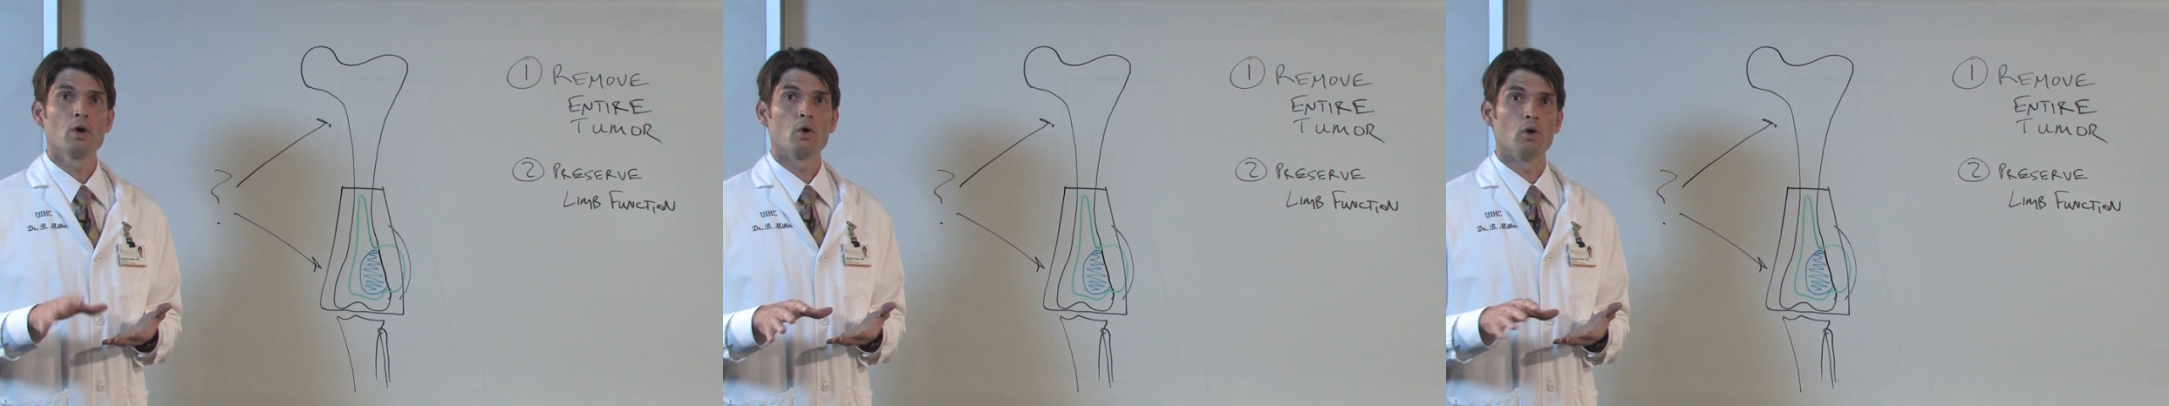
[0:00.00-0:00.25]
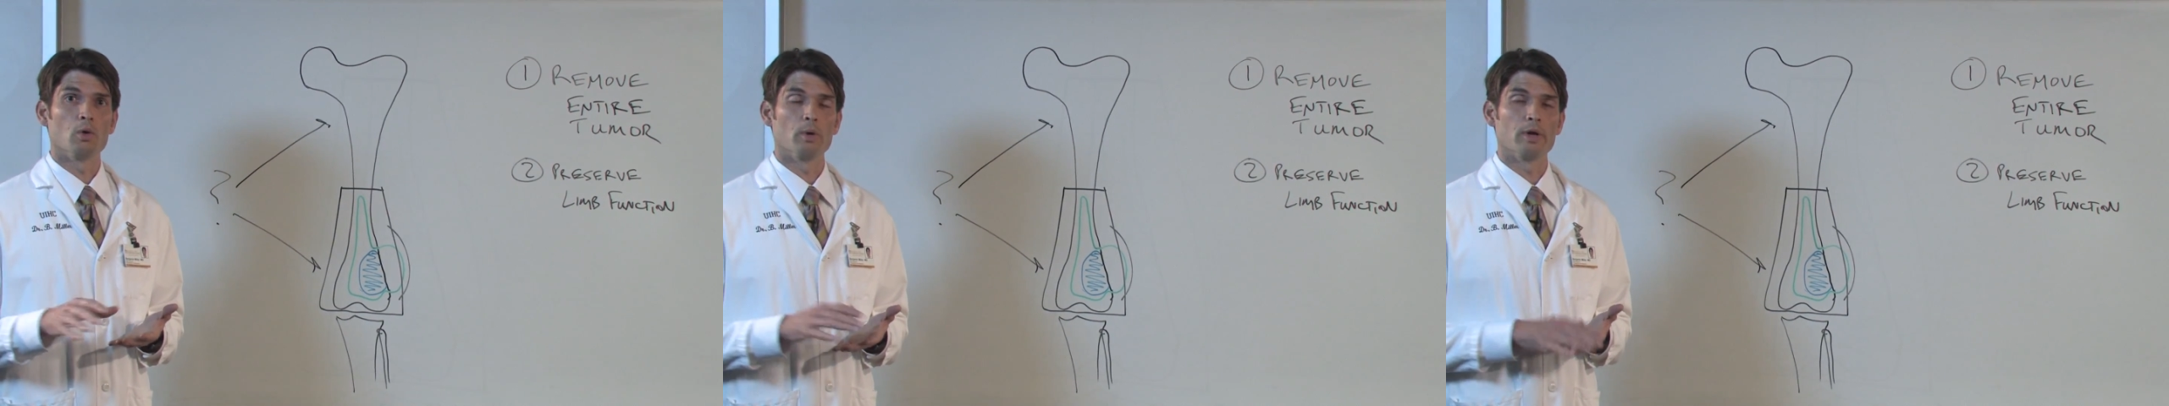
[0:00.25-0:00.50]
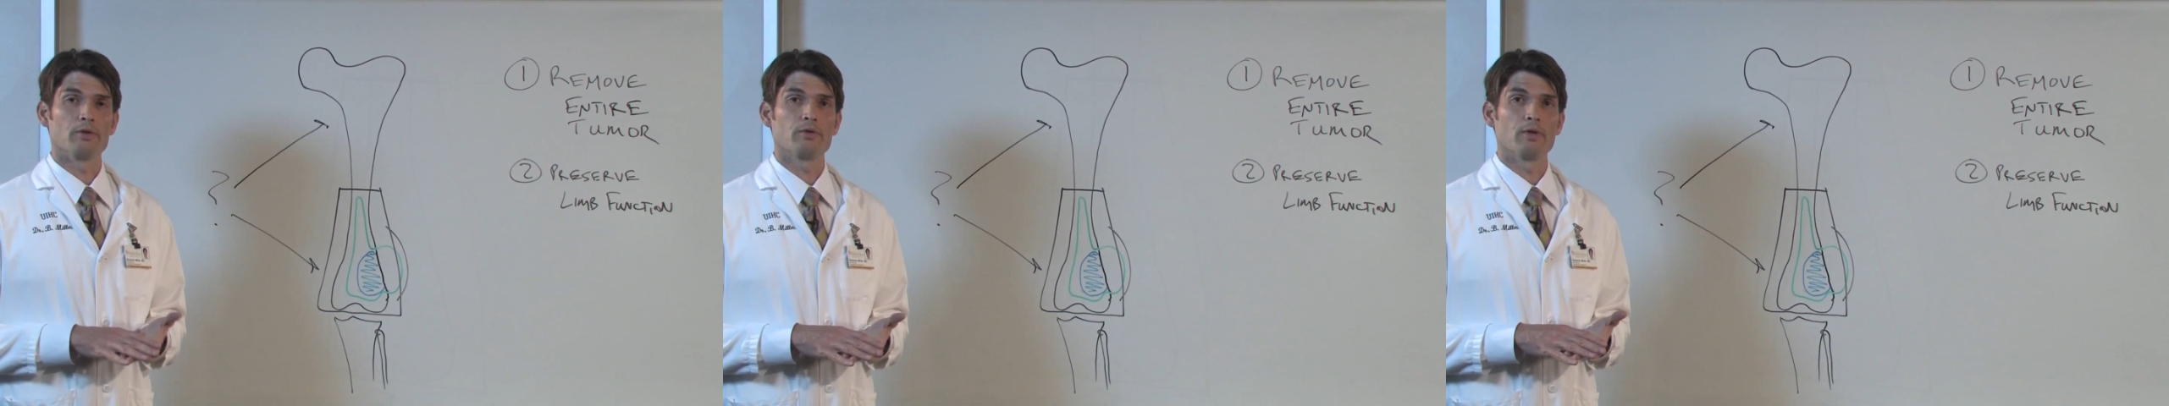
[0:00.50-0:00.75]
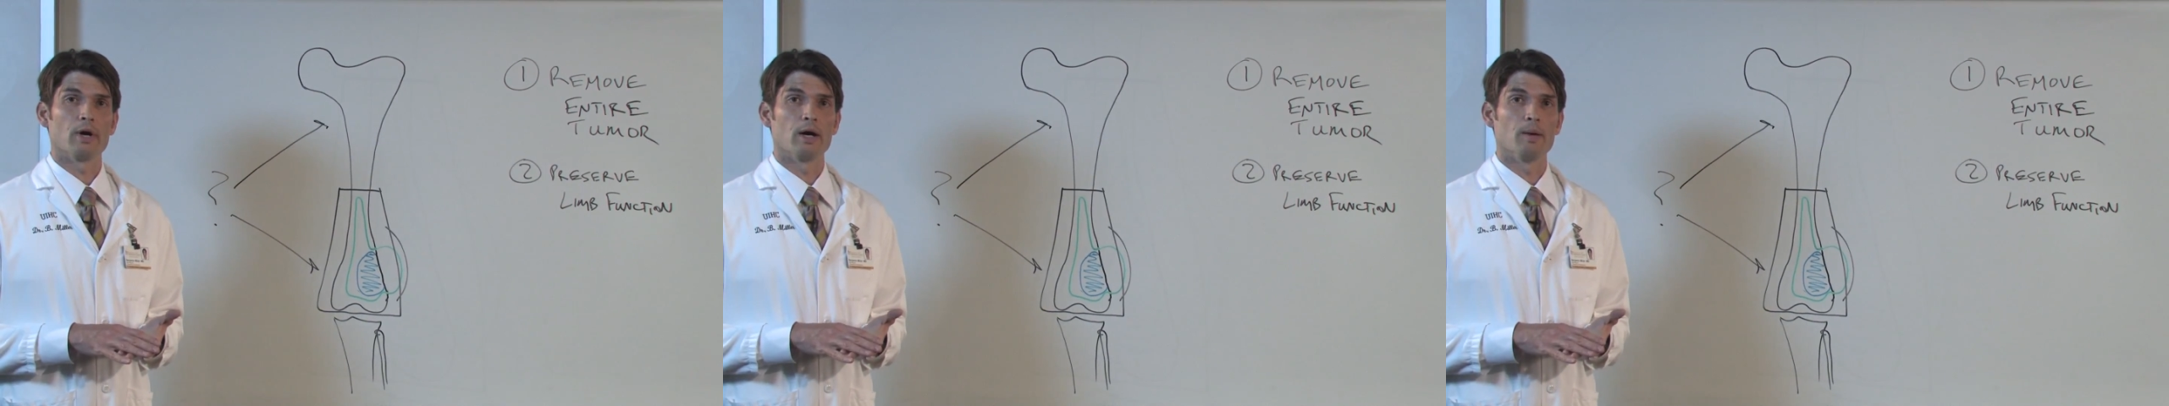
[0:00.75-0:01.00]
or
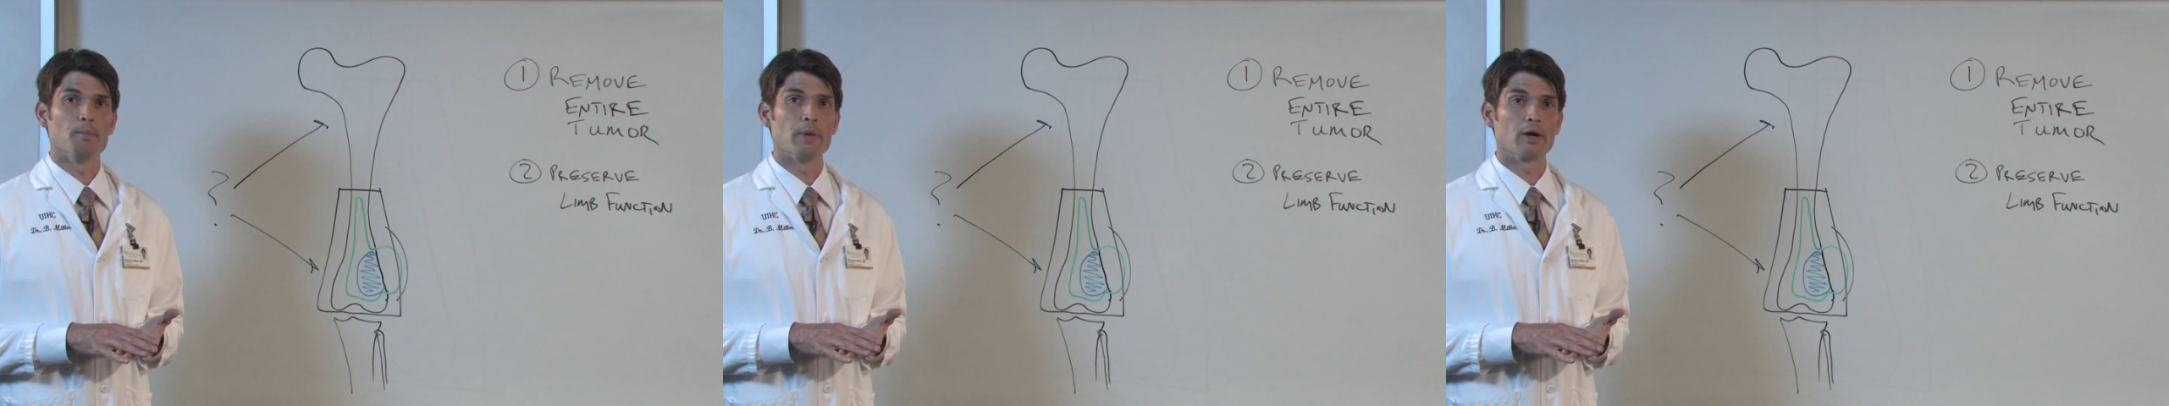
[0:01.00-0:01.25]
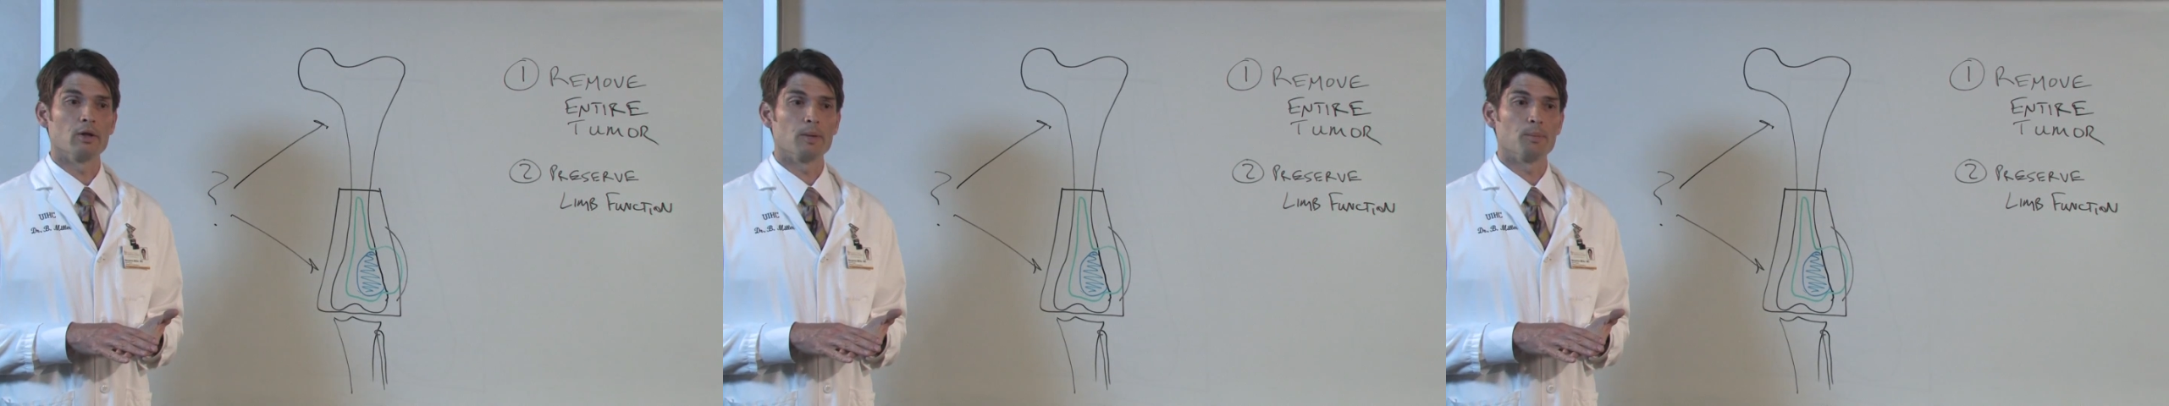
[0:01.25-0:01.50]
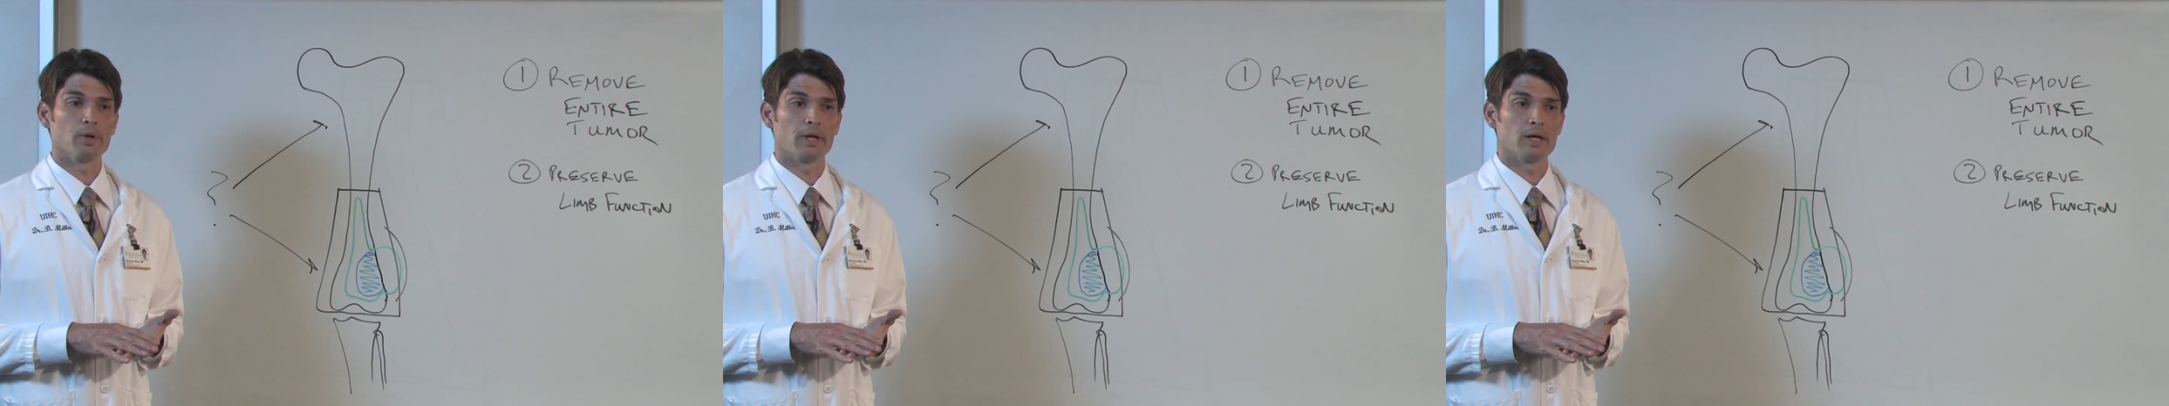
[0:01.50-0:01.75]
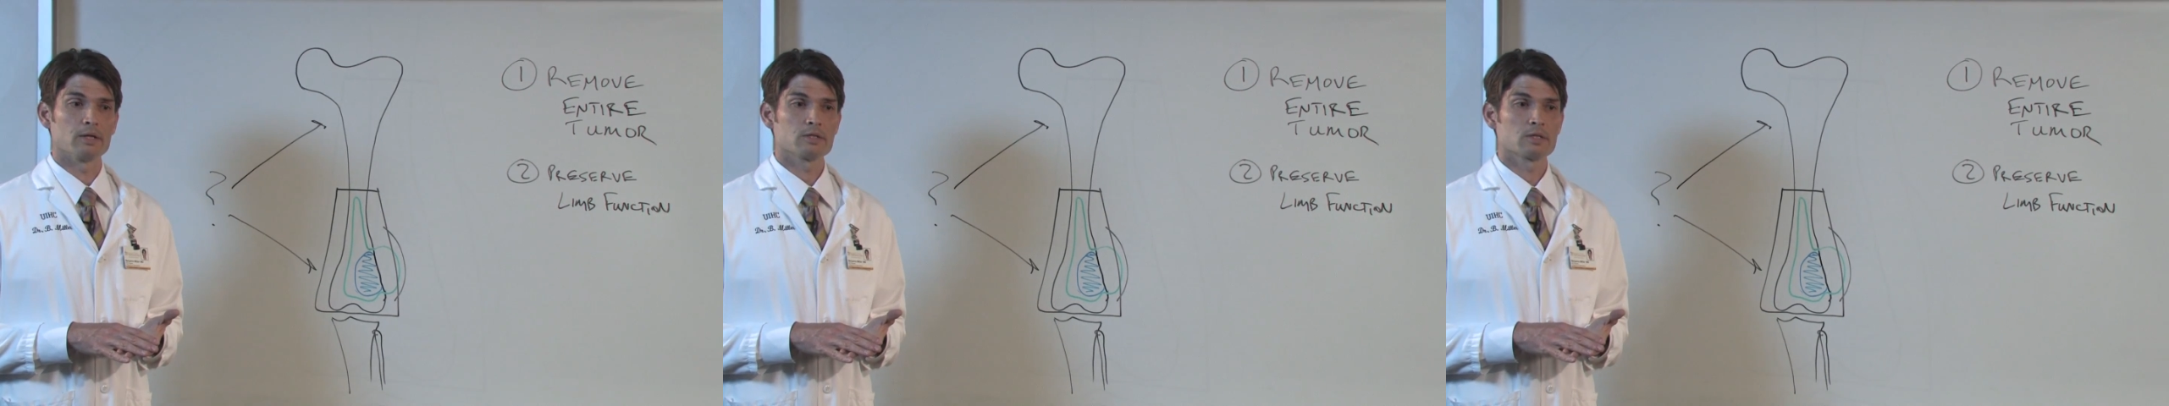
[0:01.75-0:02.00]
with uh, metal
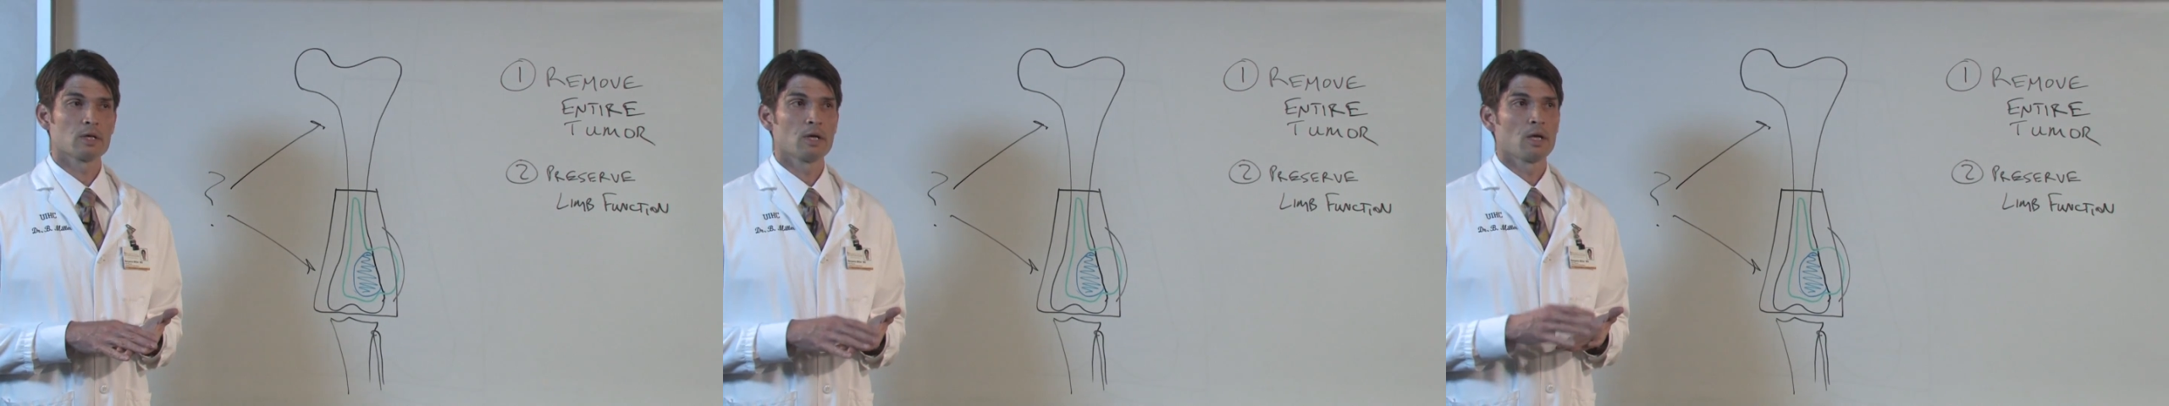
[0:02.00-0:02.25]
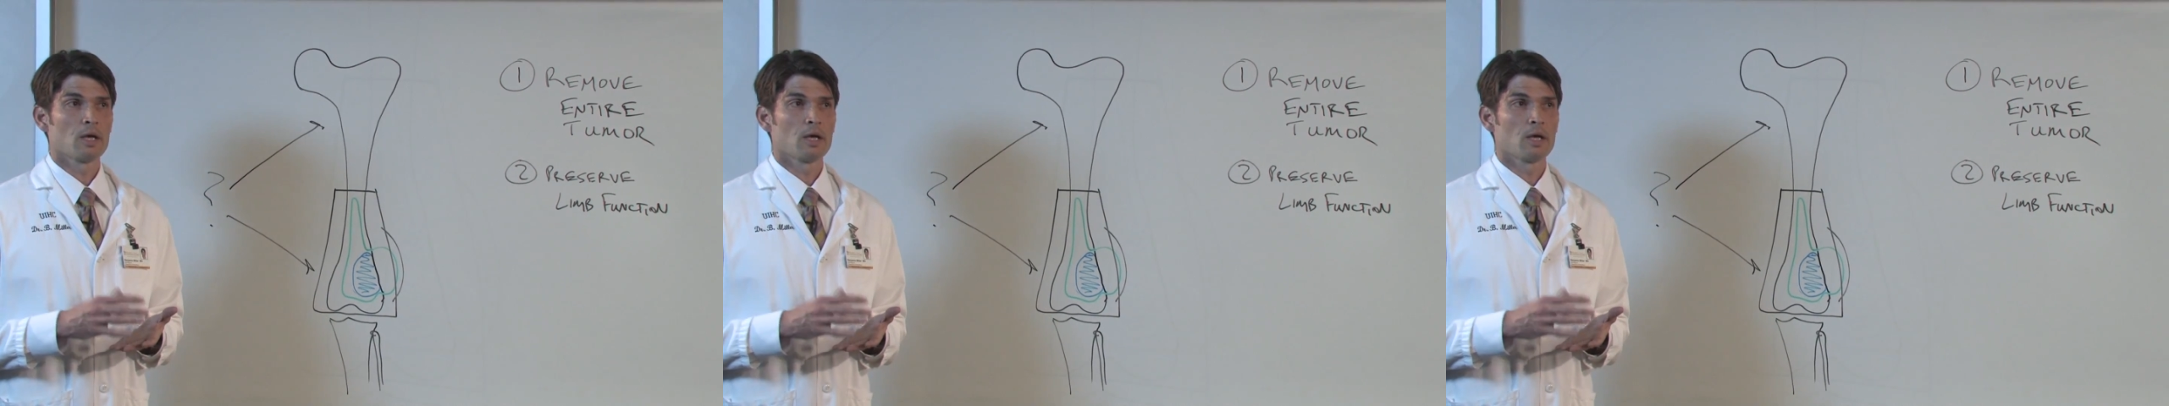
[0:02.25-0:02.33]
implants.